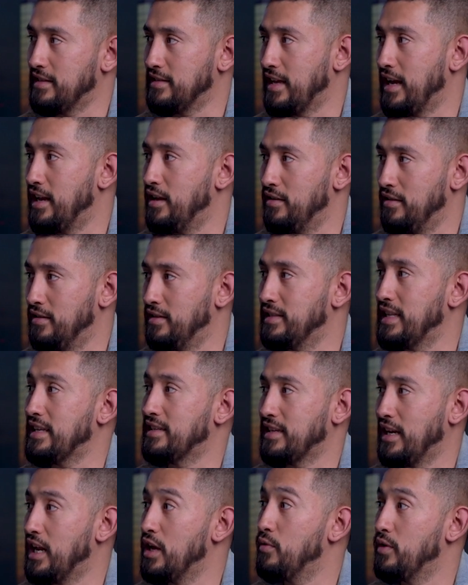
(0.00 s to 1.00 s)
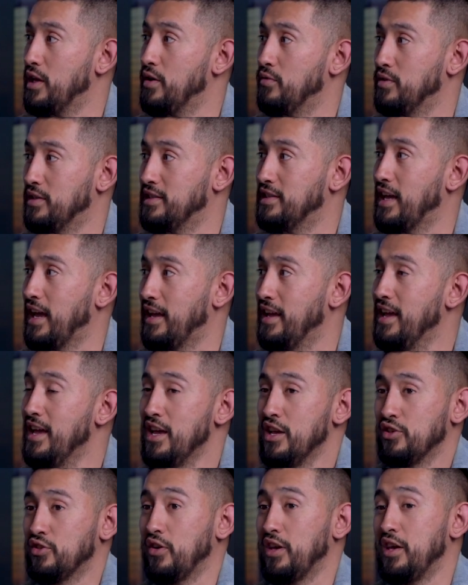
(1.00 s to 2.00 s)
kind of what he would say.
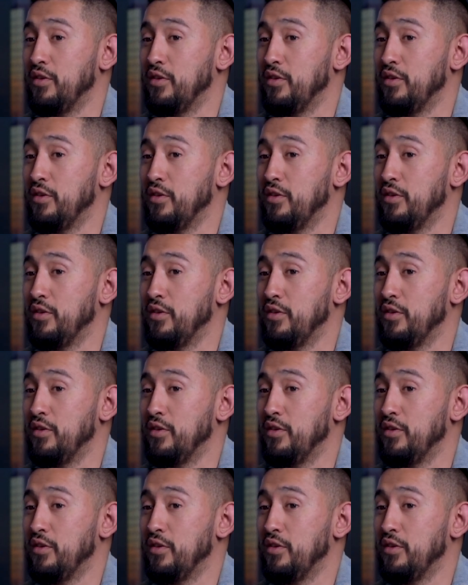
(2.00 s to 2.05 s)
So